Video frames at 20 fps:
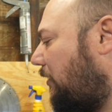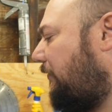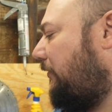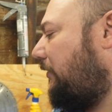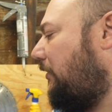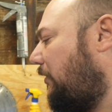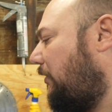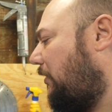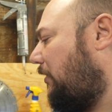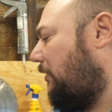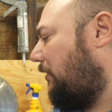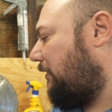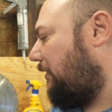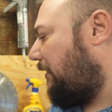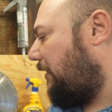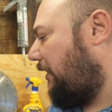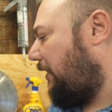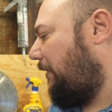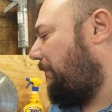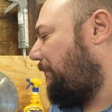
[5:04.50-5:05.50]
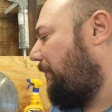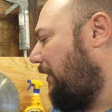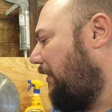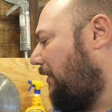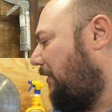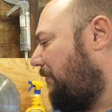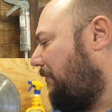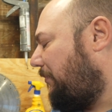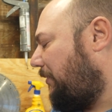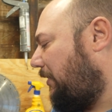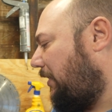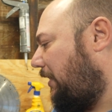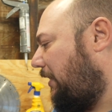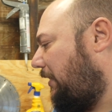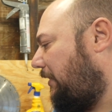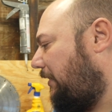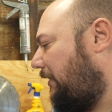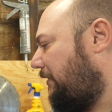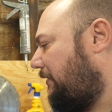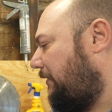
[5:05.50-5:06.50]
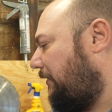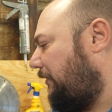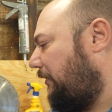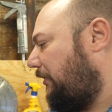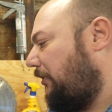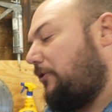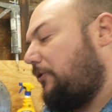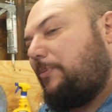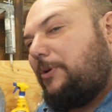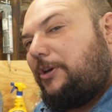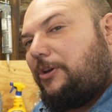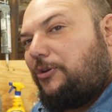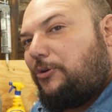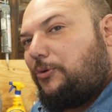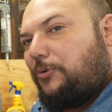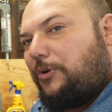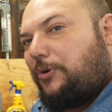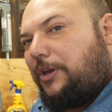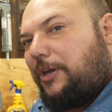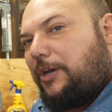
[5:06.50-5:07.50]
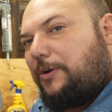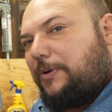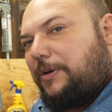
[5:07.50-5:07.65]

for a long time, but it's a little bit annoying.